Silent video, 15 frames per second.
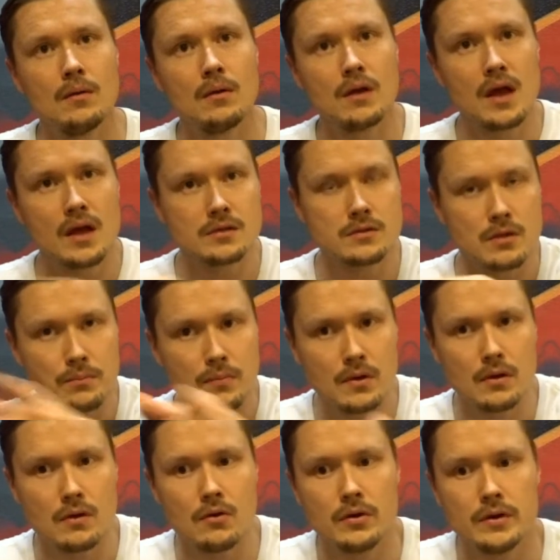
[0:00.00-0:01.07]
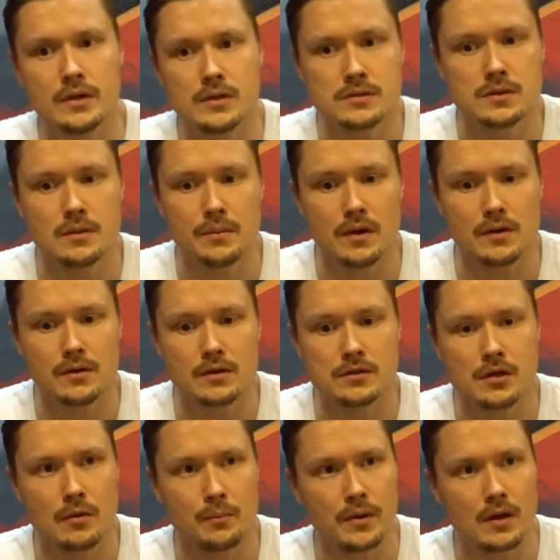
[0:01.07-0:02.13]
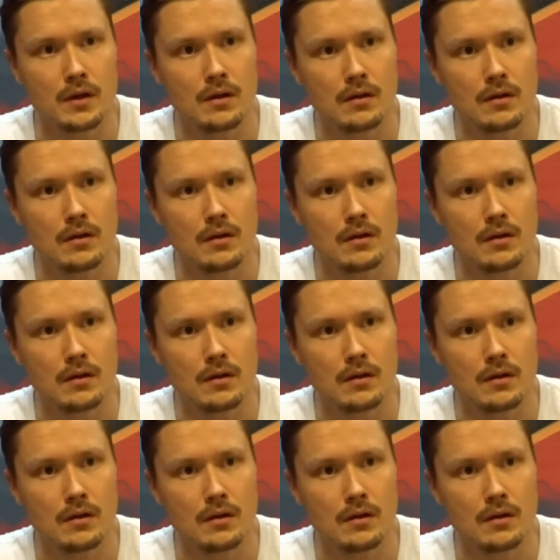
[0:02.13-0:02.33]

Ask the audience about the topic.